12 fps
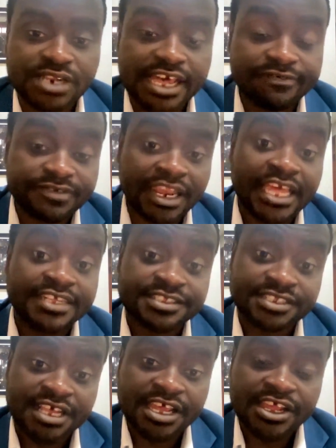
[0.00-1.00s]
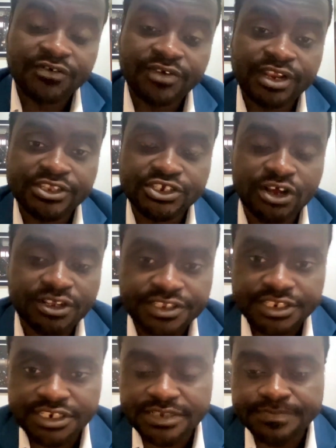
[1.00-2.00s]
You'll have less
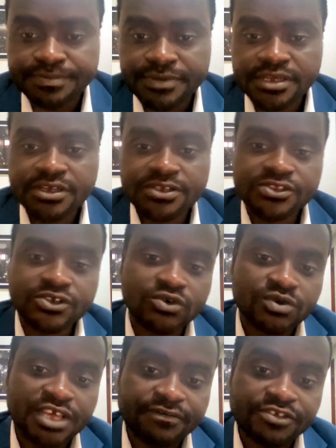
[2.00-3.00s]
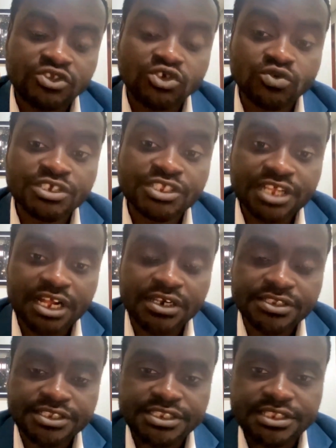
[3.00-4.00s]
religiosity. So we have two
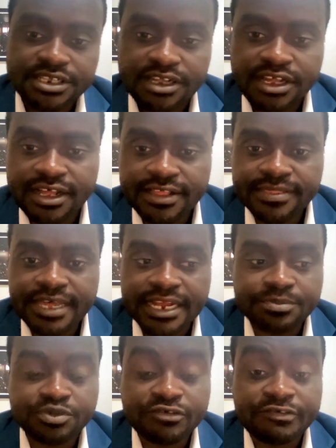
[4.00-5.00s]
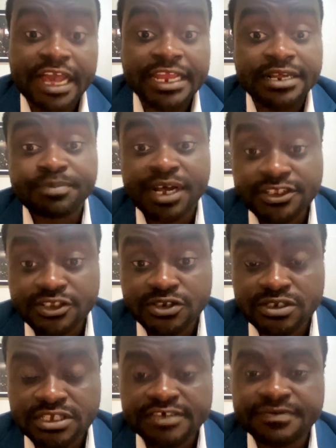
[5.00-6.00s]
results that provide a
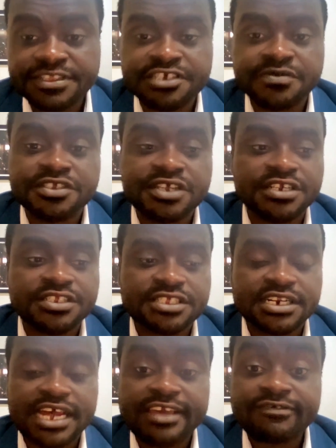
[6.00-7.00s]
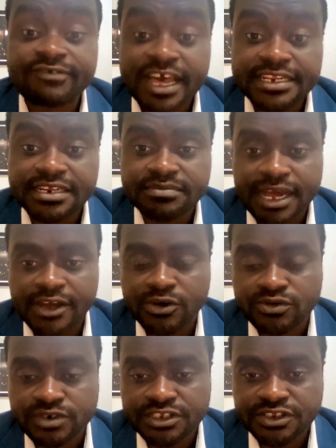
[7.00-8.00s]
puzzle given the results that I find in my
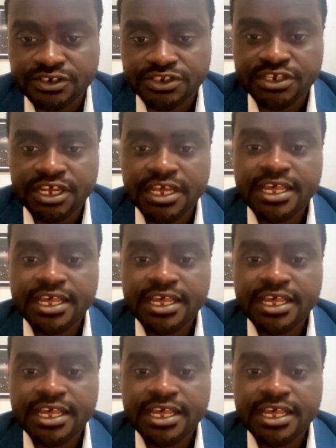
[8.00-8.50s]
own research.